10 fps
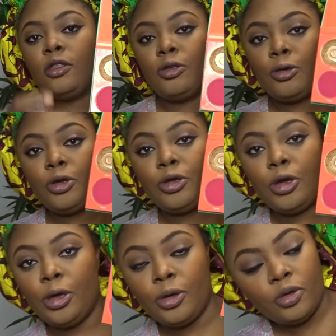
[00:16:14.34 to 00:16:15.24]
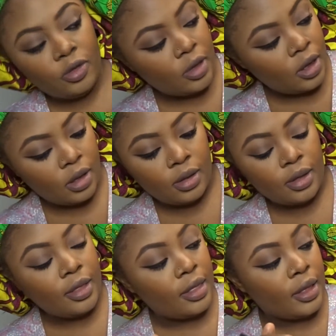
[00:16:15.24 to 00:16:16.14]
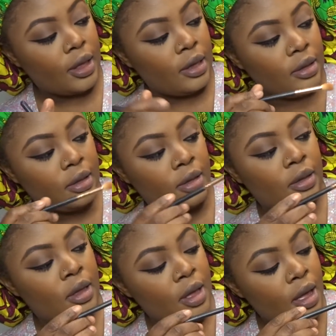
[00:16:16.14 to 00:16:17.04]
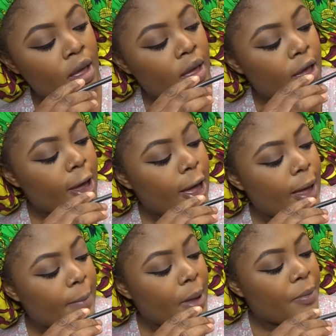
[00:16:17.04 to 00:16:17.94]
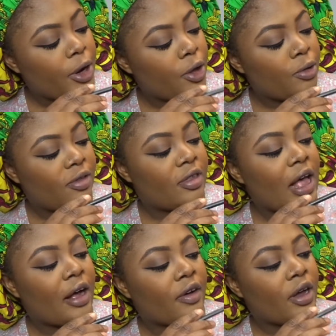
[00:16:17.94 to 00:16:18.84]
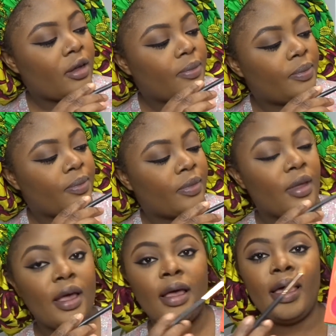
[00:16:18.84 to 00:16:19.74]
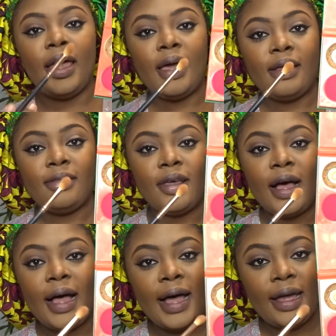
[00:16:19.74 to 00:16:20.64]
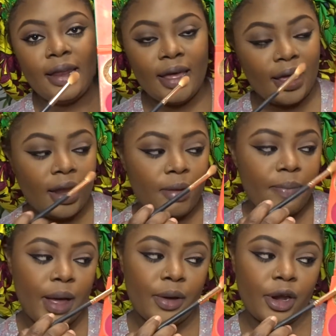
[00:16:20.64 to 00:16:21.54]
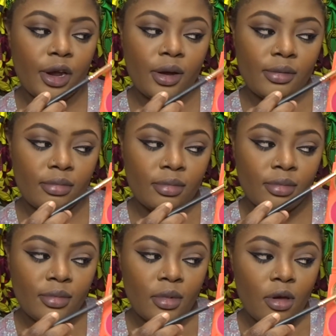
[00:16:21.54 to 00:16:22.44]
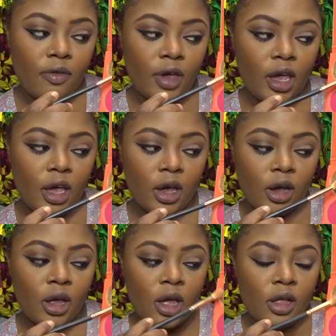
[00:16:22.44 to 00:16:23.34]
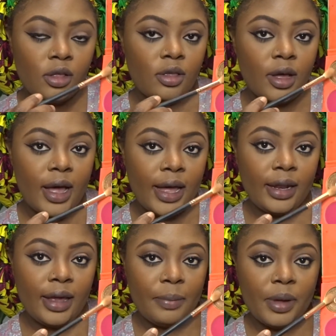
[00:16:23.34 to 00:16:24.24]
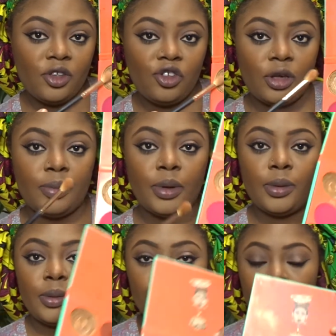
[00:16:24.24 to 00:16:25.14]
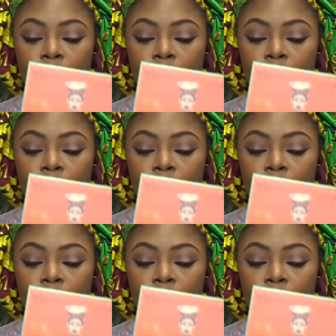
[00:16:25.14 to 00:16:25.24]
to use this. I'm going to use Zara is a highlighting powder over here to highlight my cheekbone.